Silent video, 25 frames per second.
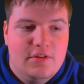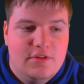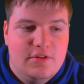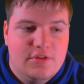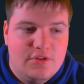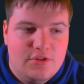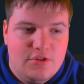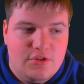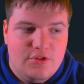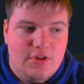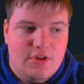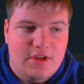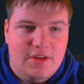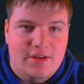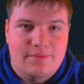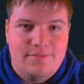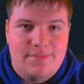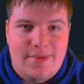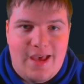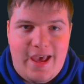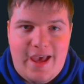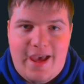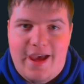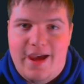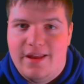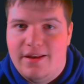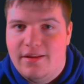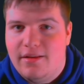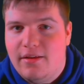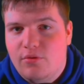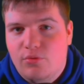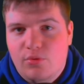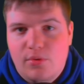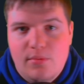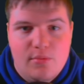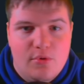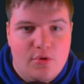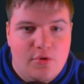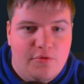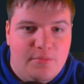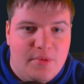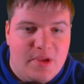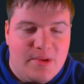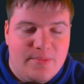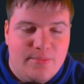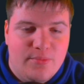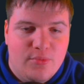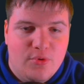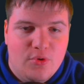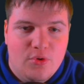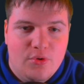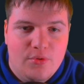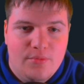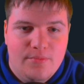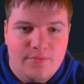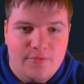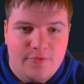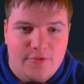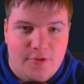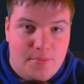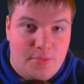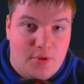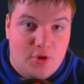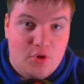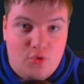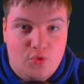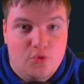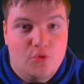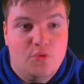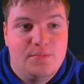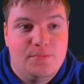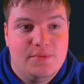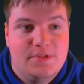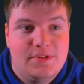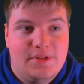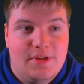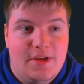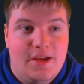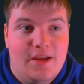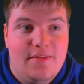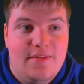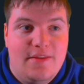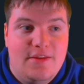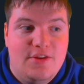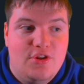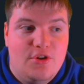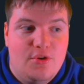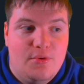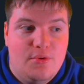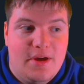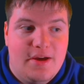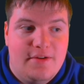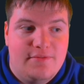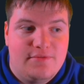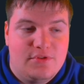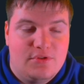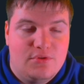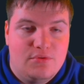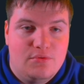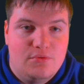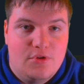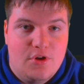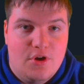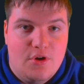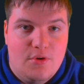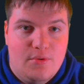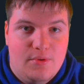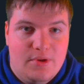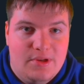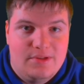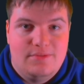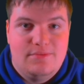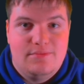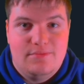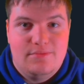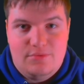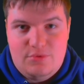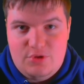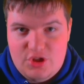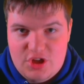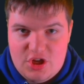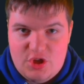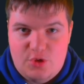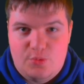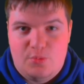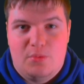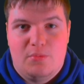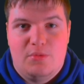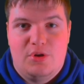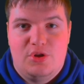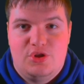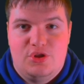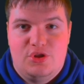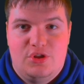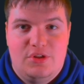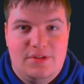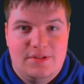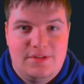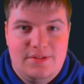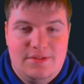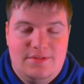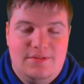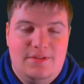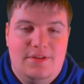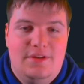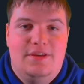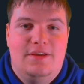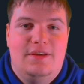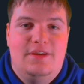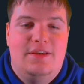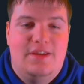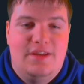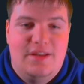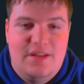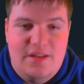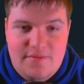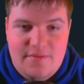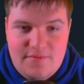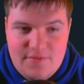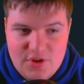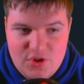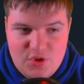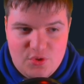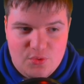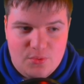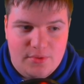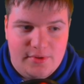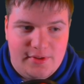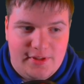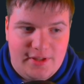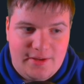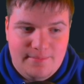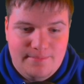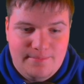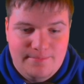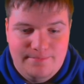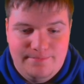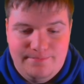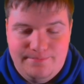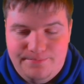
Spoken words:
So you can add and remove people from the groups, and then you don't have to go and change permissions individually.